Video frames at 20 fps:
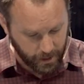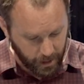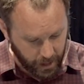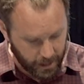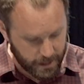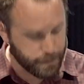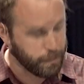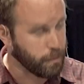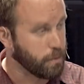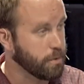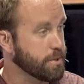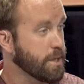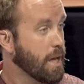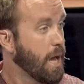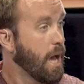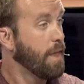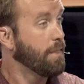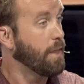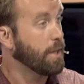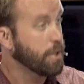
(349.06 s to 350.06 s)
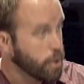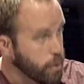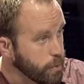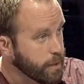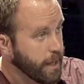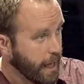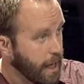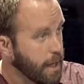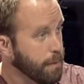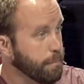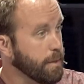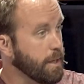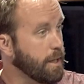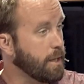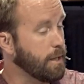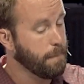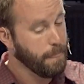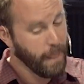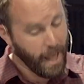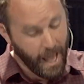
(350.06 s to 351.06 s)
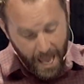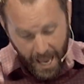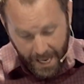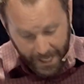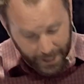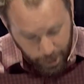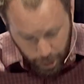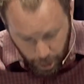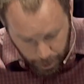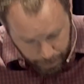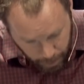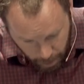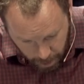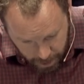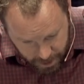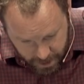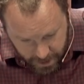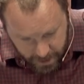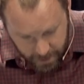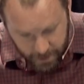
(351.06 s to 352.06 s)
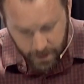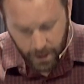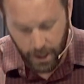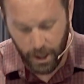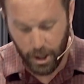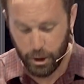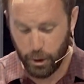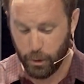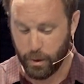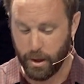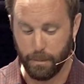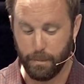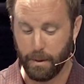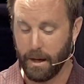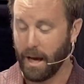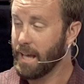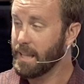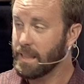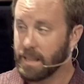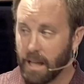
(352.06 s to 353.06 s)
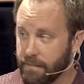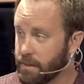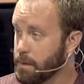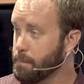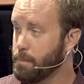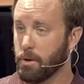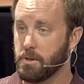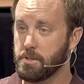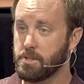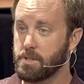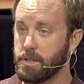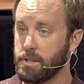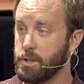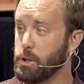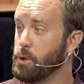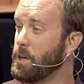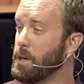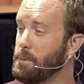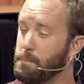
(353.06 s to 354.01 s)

the Gospels, that you can be a good person, you can be a loving person, you